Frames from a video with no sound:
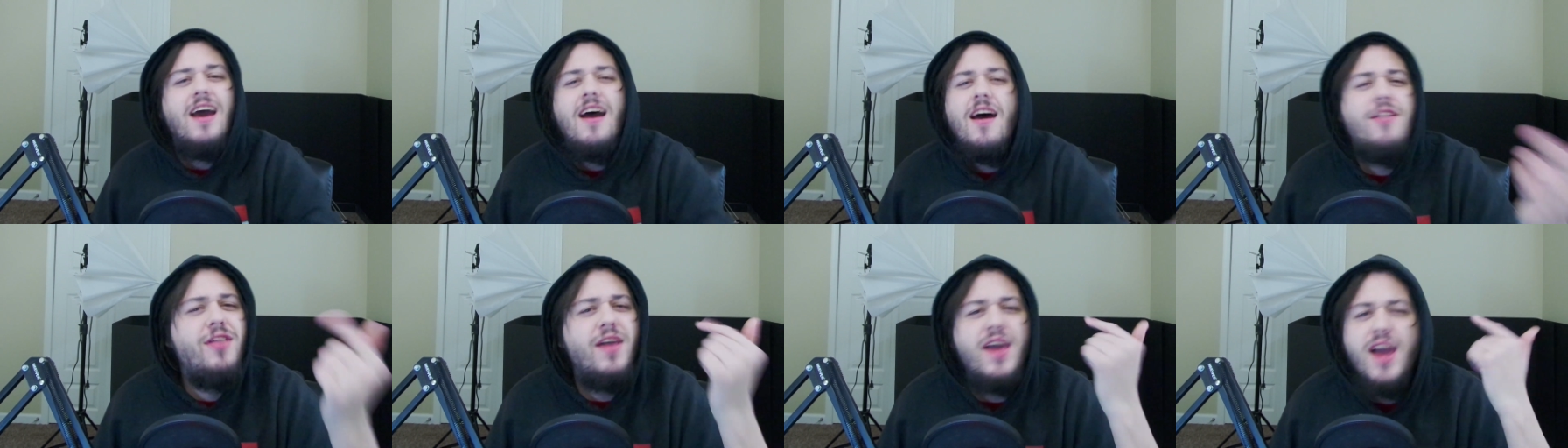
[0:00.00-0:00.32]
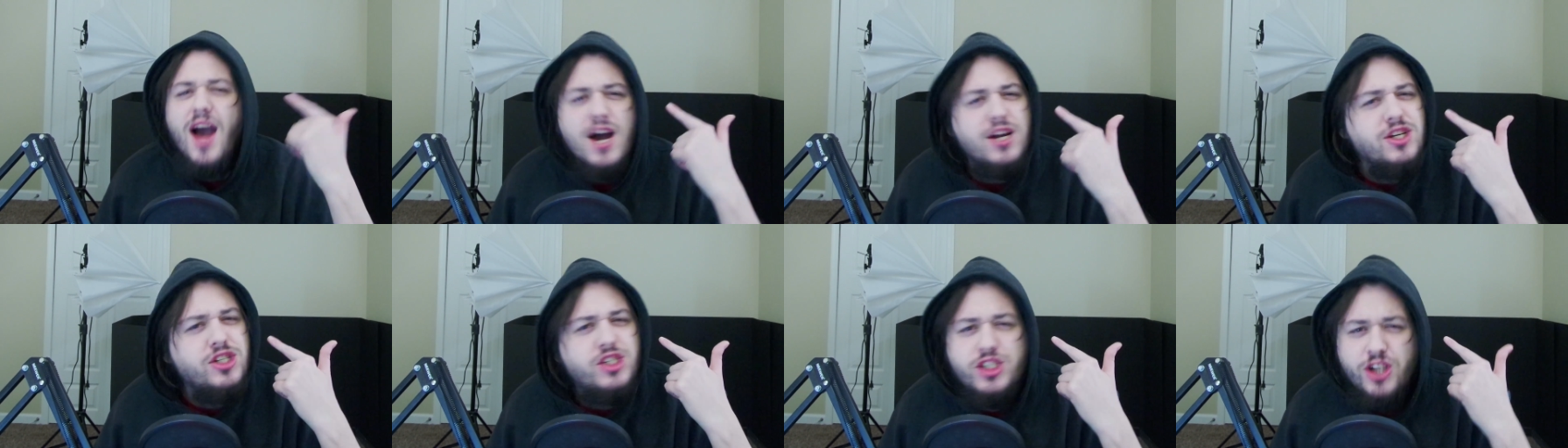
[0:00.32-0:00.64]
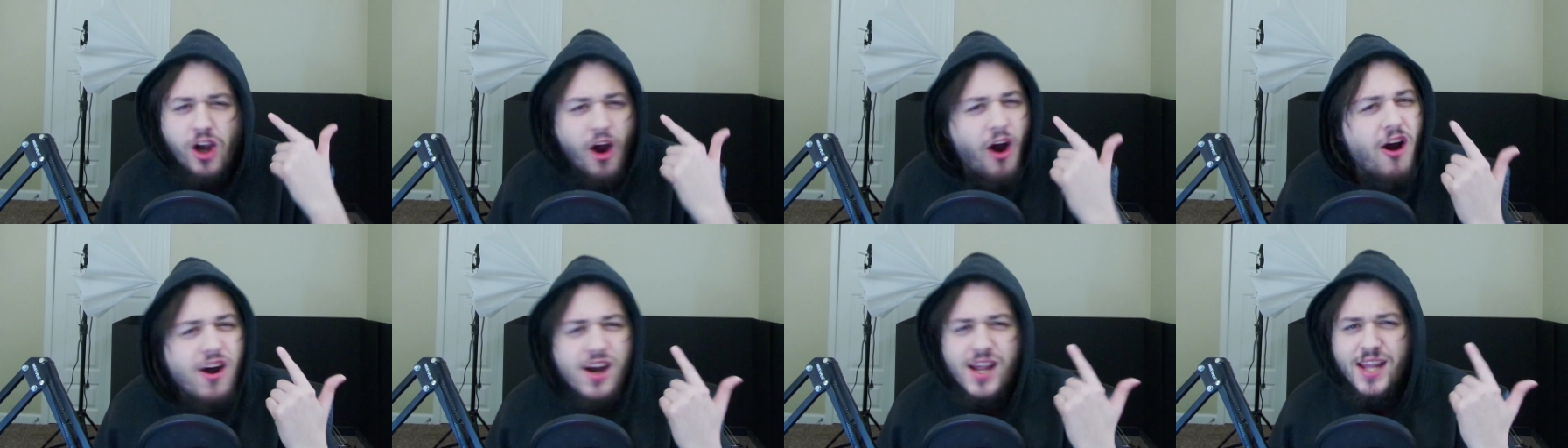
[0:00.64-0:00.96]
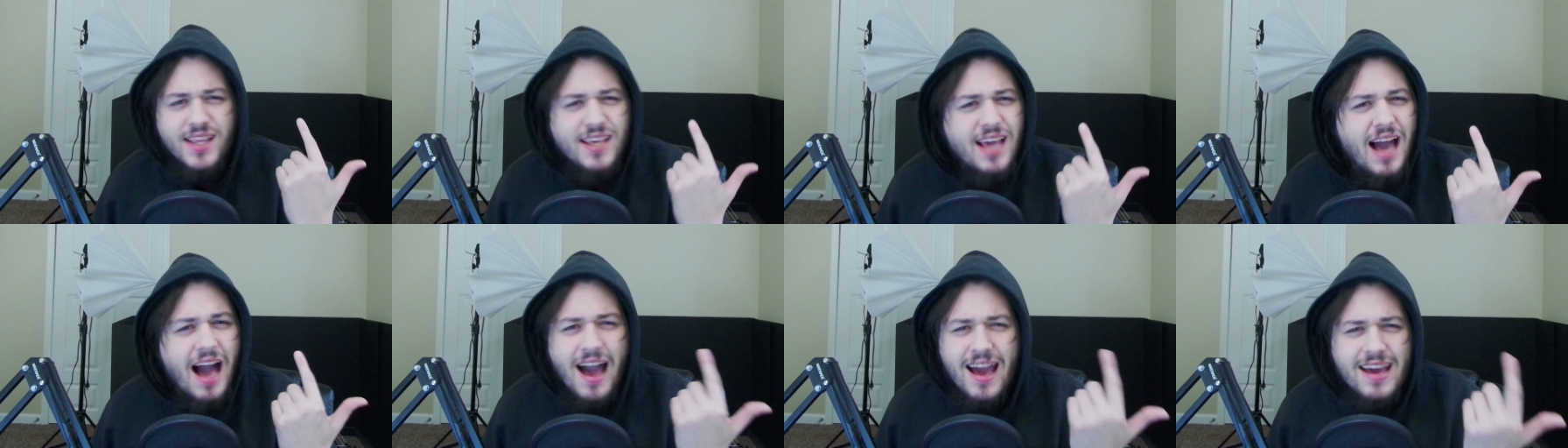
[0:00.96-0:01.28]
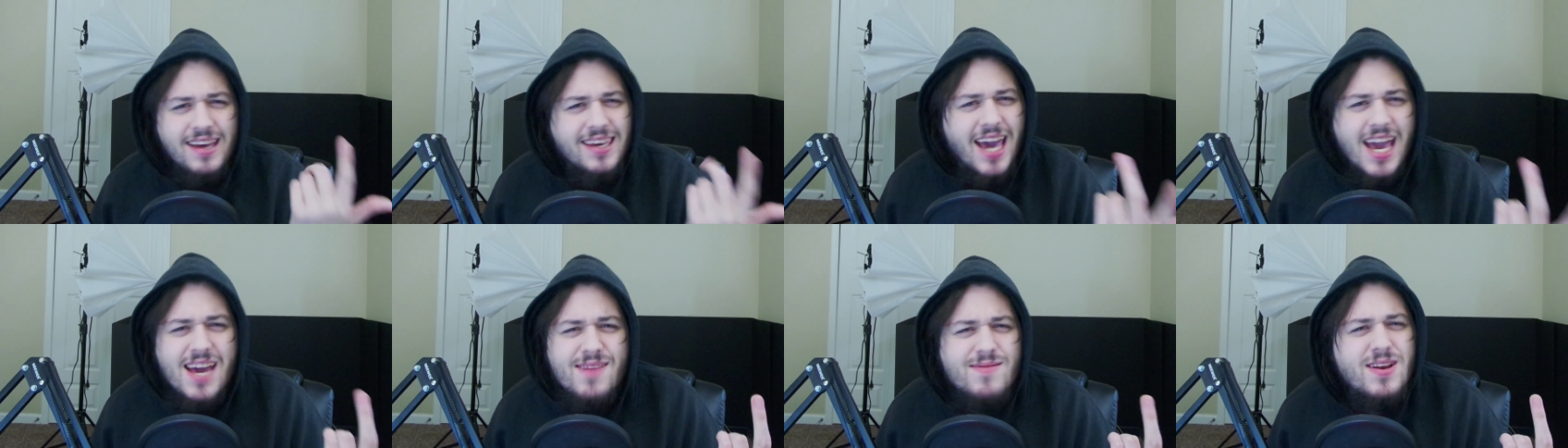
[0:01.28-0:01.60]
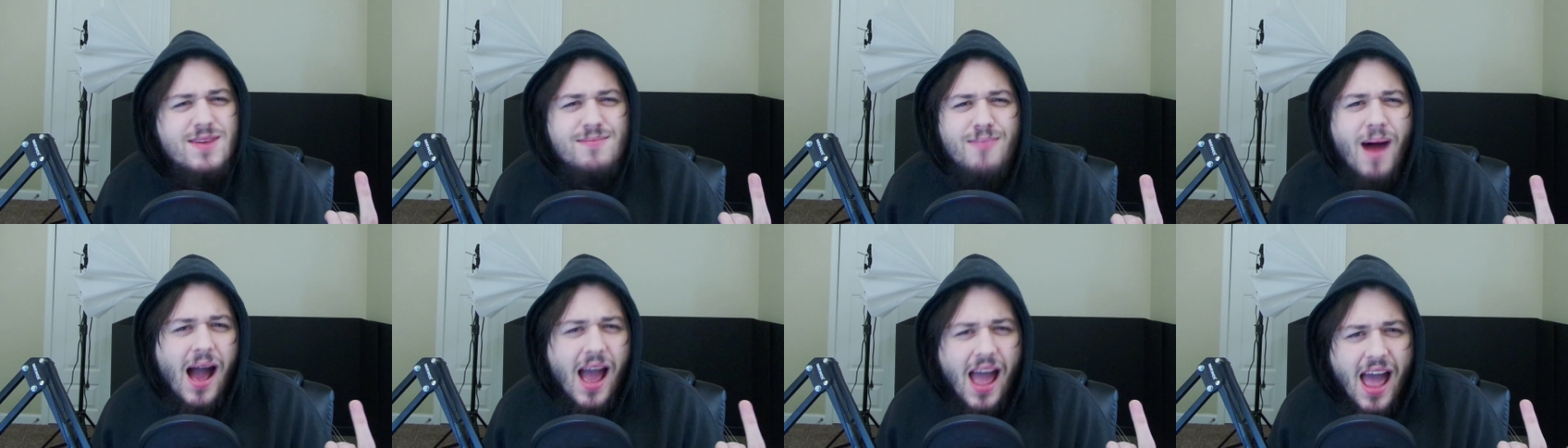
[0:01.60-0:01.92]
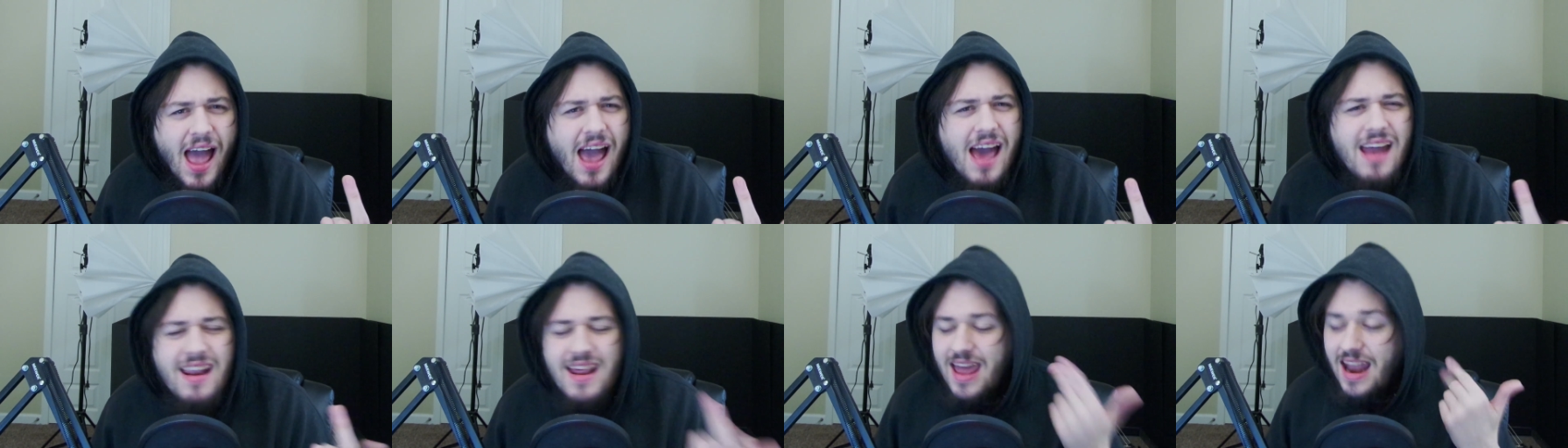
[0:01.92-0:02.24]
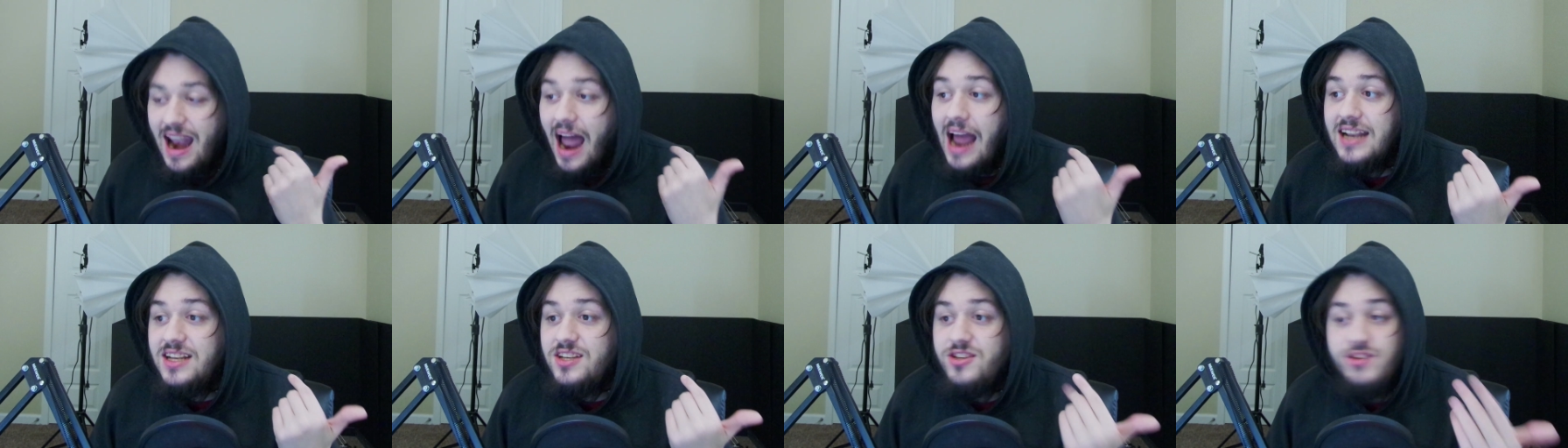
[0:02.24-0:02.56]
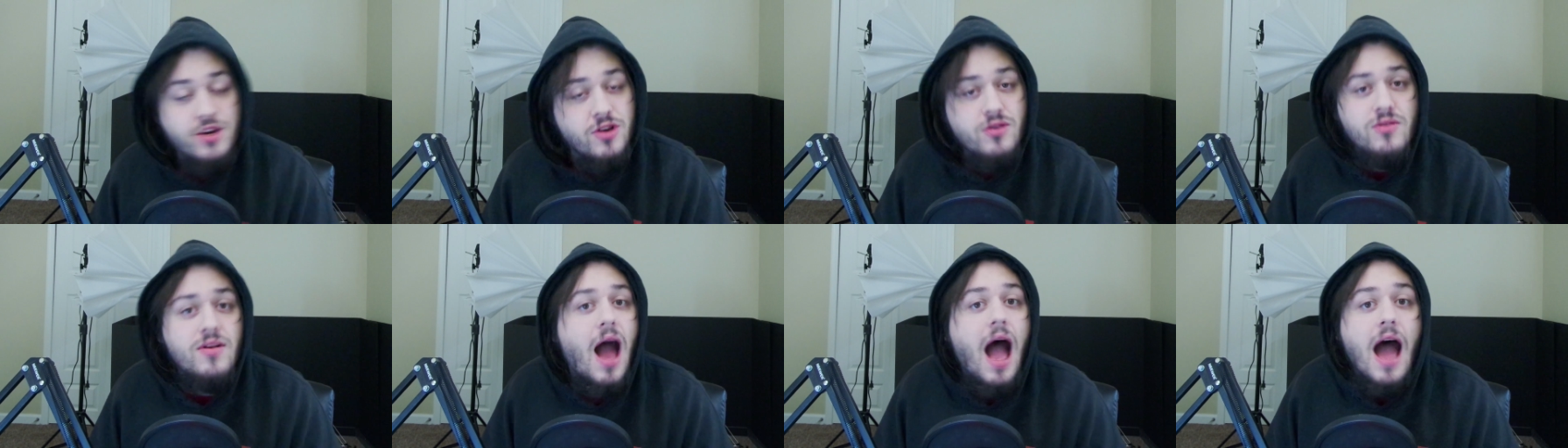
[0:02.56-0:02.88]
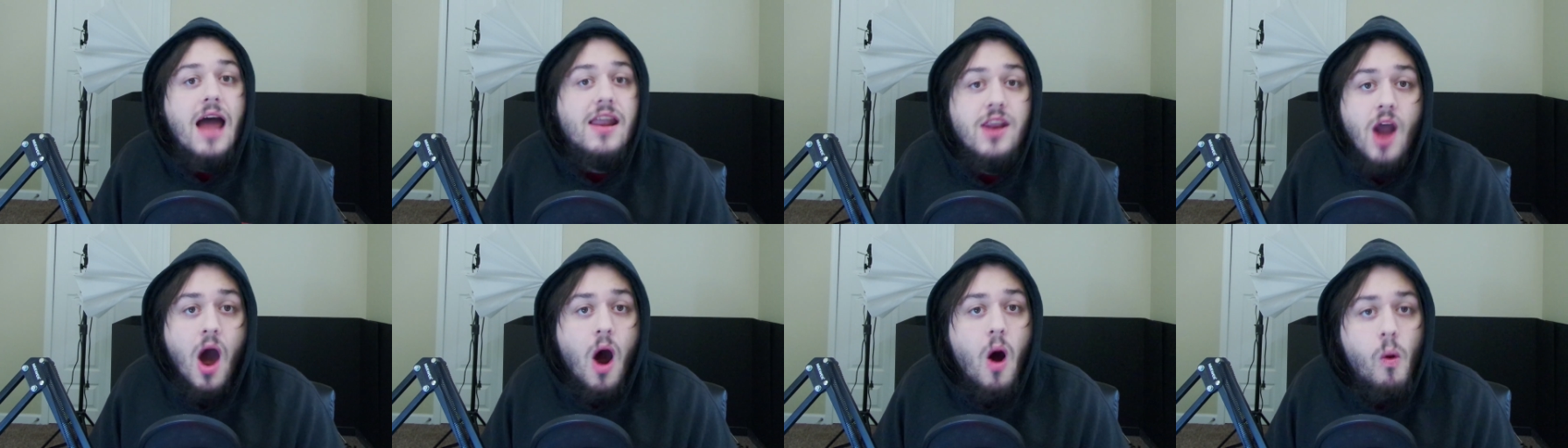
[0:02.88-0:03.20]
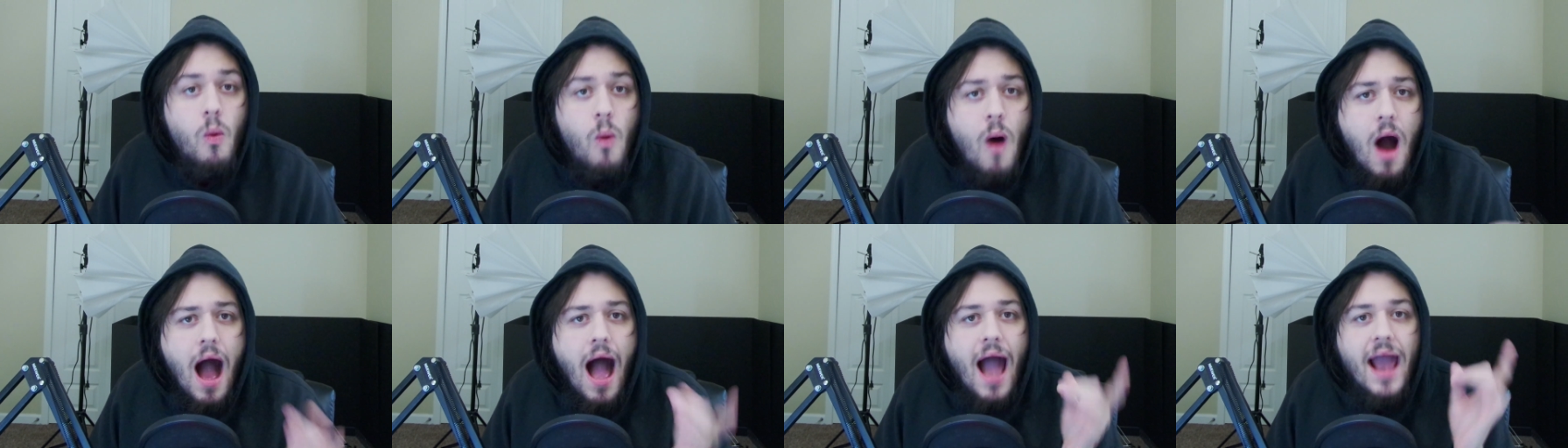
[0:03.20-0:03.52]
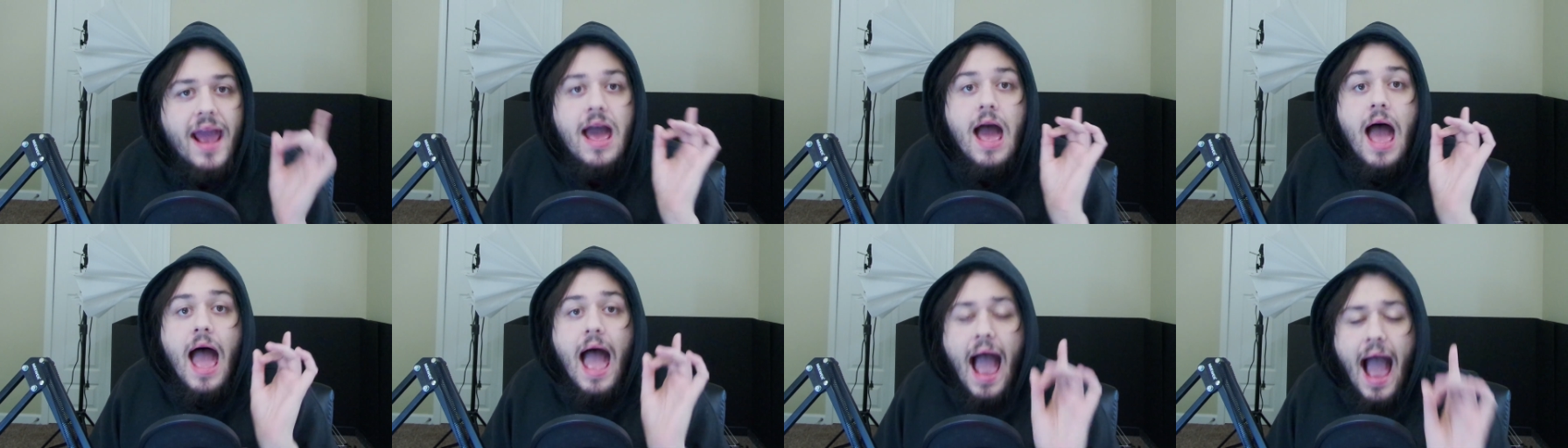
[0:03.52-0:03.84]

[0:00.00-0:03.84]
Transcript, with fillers: the Uncharted guy came into my head, and I do not know why.